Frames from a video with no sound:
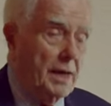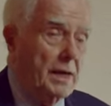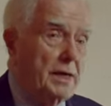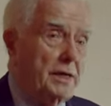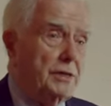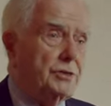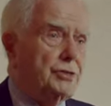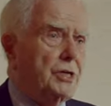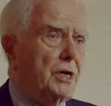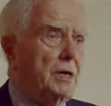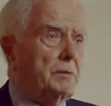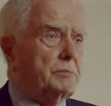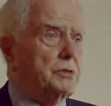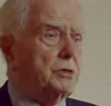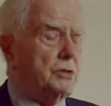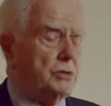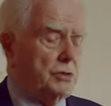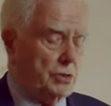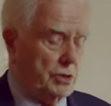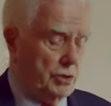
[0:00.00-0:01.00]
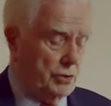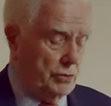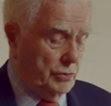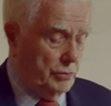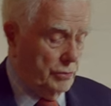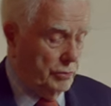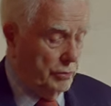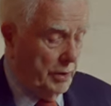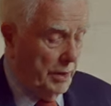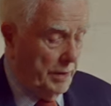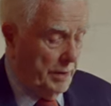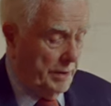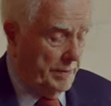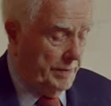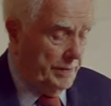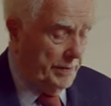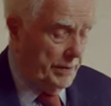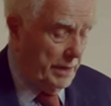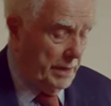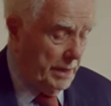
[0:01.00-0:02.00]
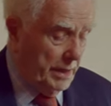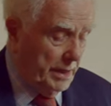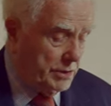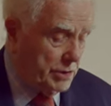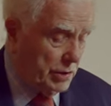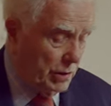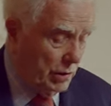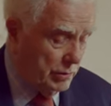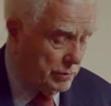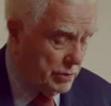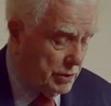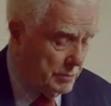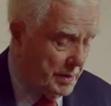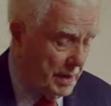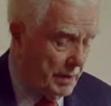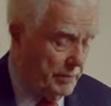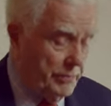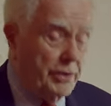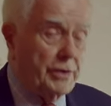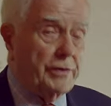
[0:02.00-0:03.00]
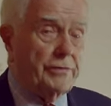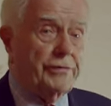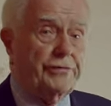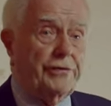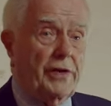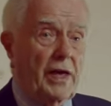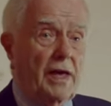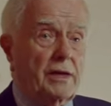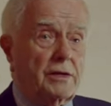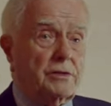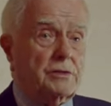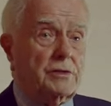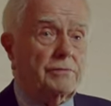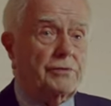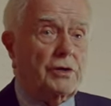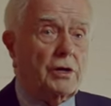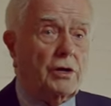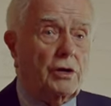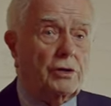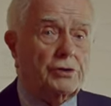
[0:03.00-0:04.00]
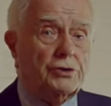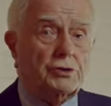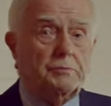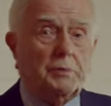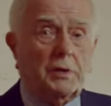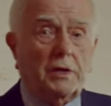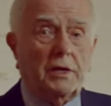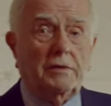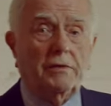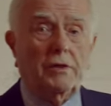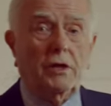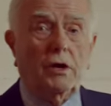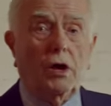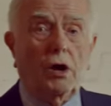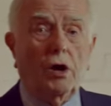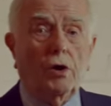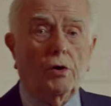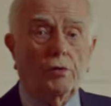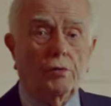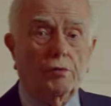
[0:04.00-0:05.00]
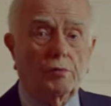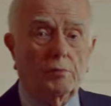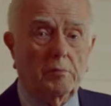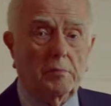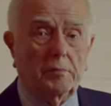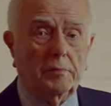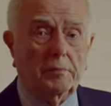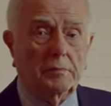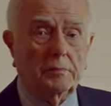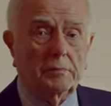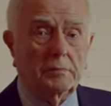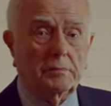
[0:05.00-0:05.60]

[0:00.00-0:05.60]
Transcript: In chapter 2, he talks about the effect of the gospel in the home.